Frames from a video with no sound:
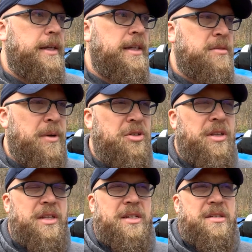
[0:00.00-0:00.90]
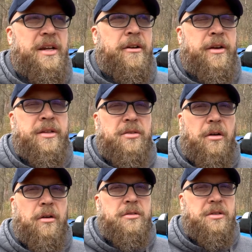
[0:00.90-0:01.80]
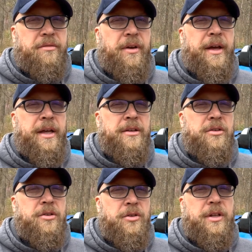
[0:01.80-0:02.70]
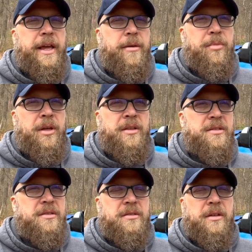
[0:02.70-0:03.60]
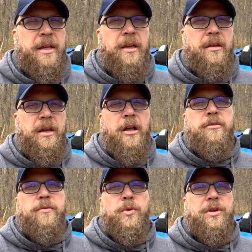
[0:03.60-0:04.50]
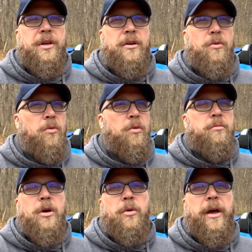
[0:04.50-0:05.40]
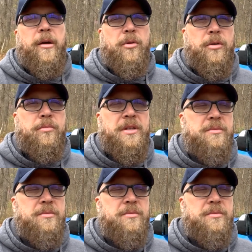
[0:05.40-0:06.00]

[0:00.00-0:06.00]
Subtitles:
Especially in the DC area, it's hard to find good camping. This isn't like California or Moab or these